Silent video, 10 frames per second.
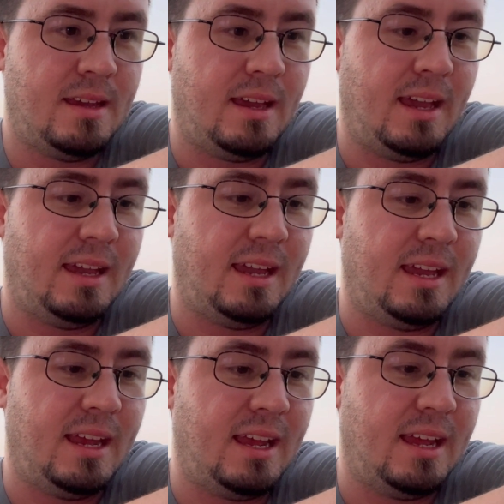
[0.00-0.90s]

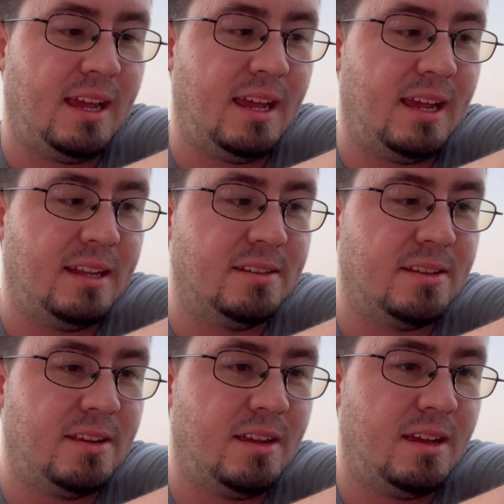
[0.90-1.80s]
And
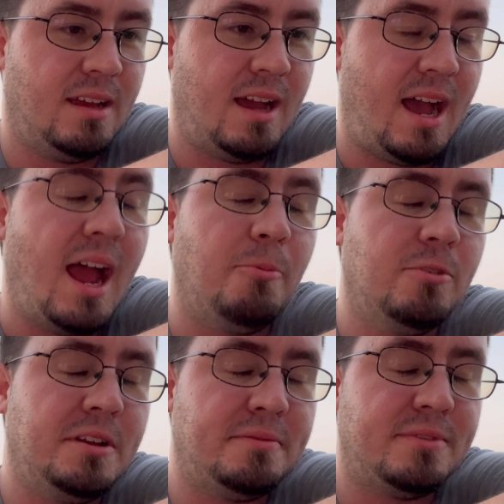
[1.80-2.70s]
I will
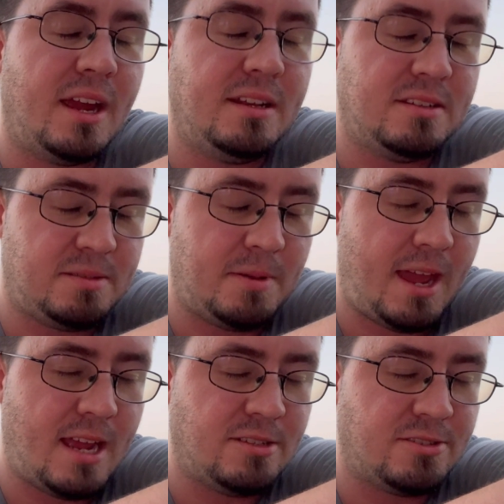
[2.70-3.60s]
give night
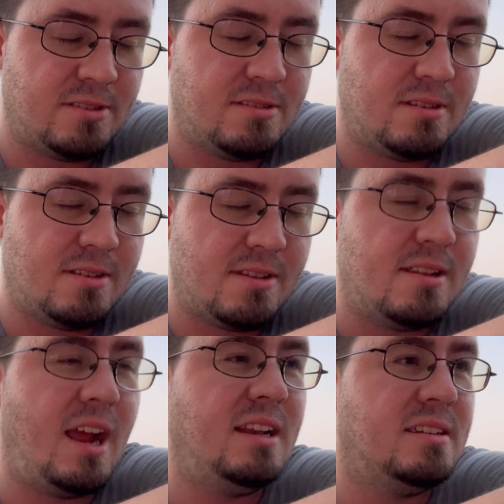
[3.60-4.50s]
dispatch. The
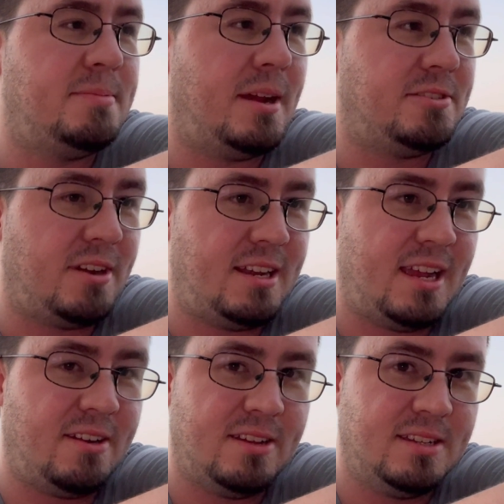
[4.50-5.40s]
night dispatch right
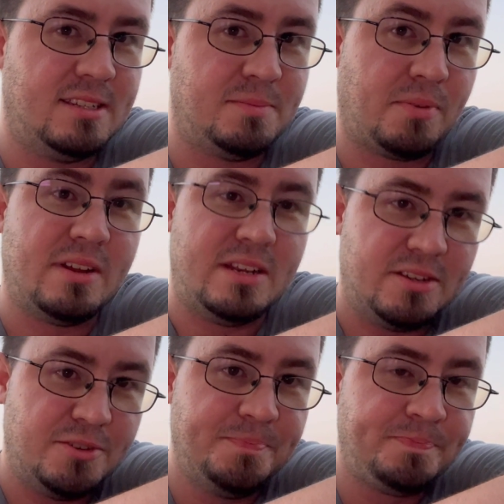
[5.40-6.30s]
now is pretty
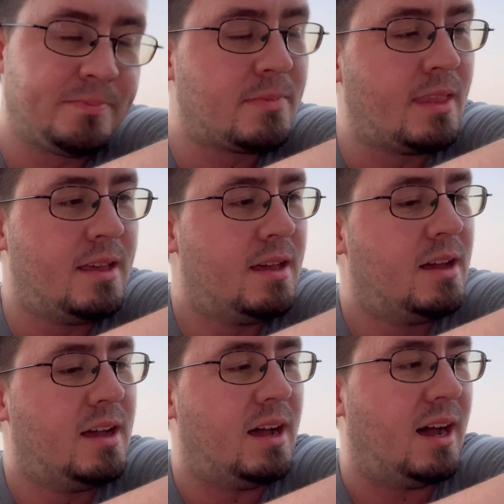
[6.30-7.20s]
new.
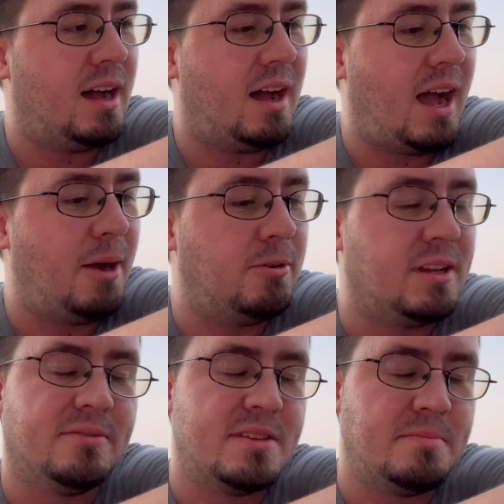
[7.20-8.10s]
I will
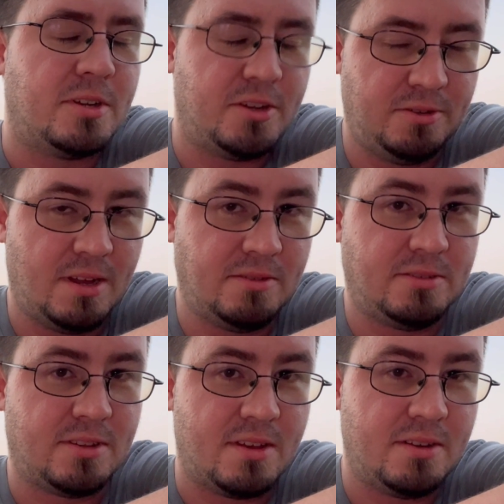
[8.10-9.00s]
give them
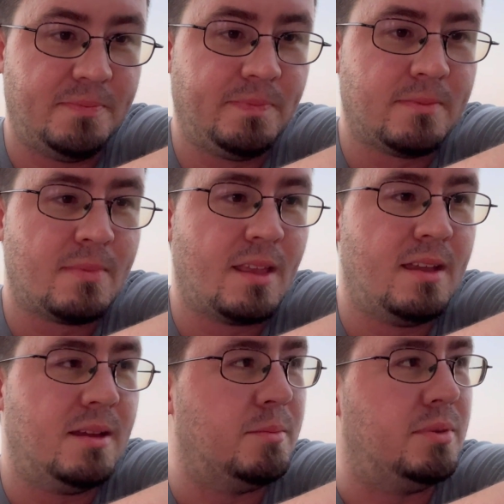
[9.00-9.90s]
kudos though,
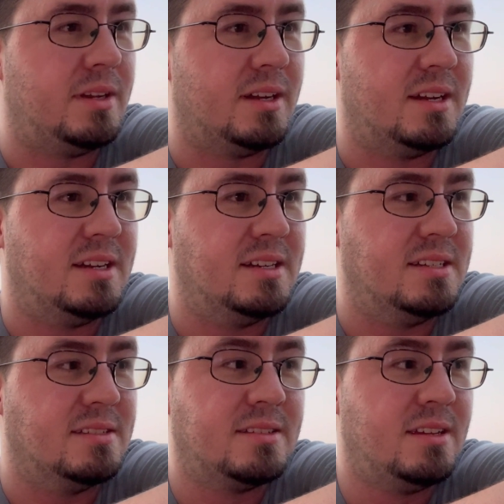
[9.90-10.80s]

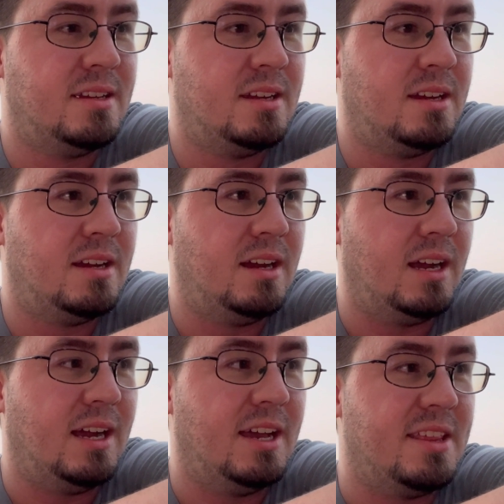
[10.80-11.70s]
because
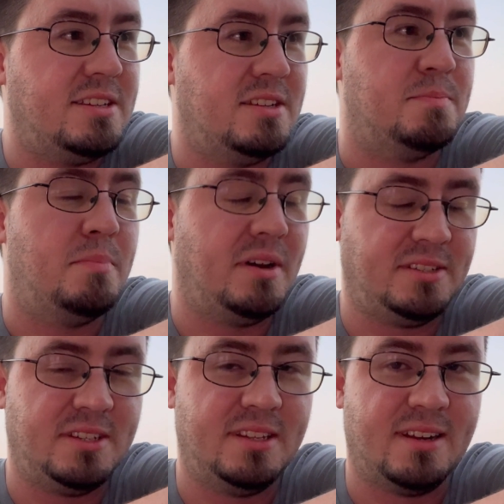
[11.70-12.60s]
they just
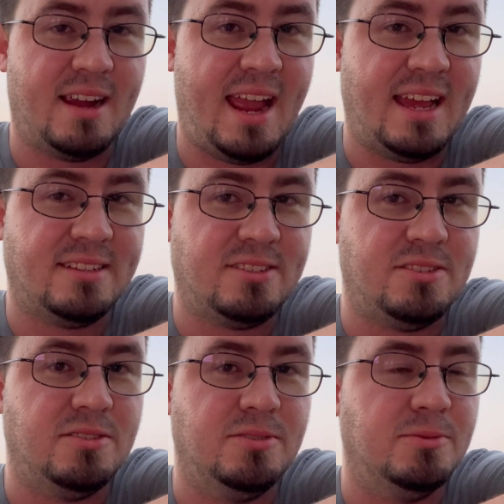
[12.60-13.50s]
busted their ass
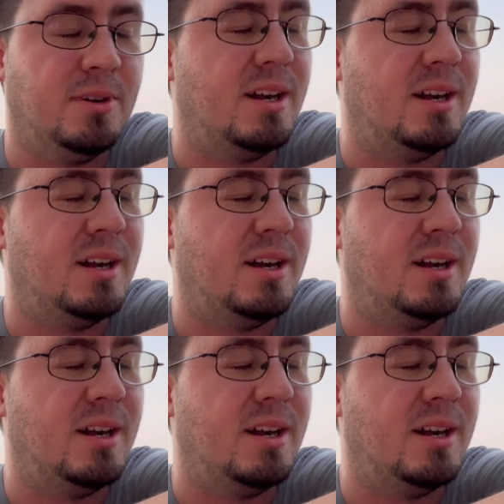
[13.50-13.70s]
to